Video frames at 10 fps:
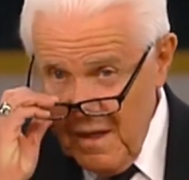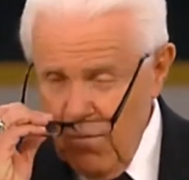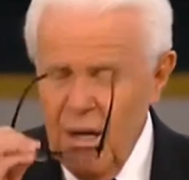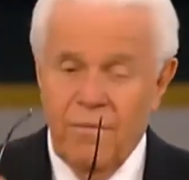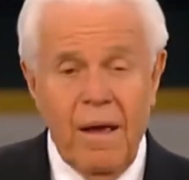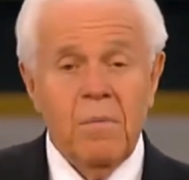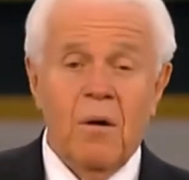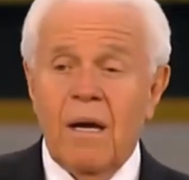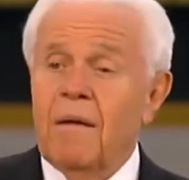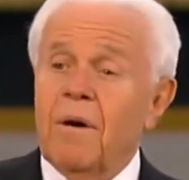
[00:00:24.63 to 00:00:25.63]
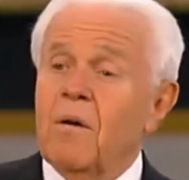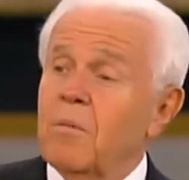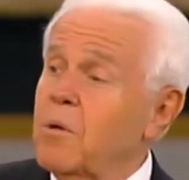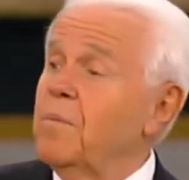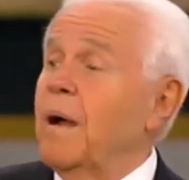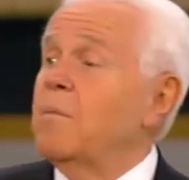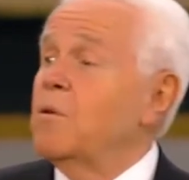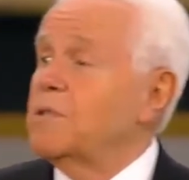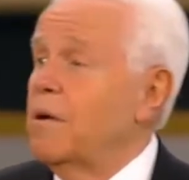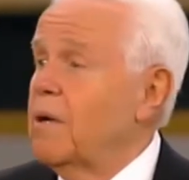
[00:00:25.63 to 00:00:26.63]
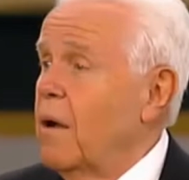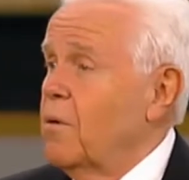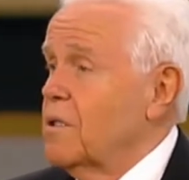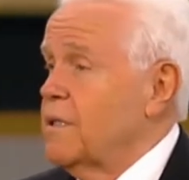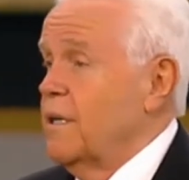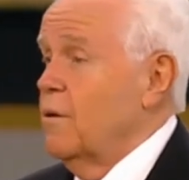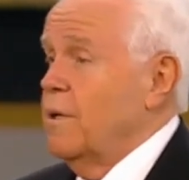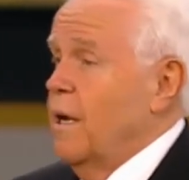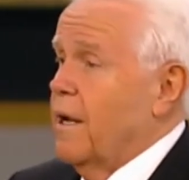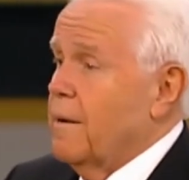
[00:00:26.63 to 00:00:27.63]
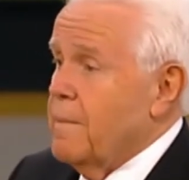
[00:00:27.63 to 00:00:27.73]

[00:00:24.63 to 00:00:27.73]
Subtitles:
Well, if I'm going to have a home group, I'm going to say what I want to say. No, you're not.